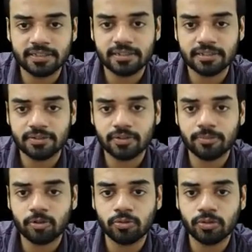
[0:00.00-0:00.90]
So I'm
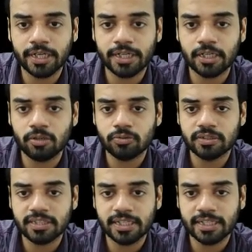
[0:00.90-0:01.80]
going to write down
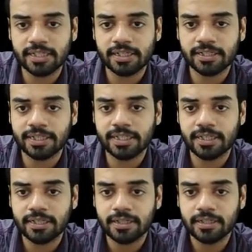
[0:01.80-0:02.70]

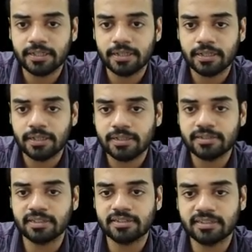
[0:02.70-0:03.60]
secondary
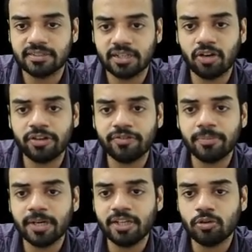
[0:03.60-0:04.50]
succession. Now
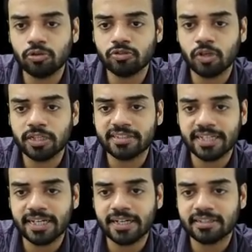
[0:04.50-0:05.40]
everybody knows what is
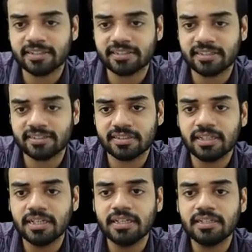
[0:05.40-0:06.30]
secondary succession.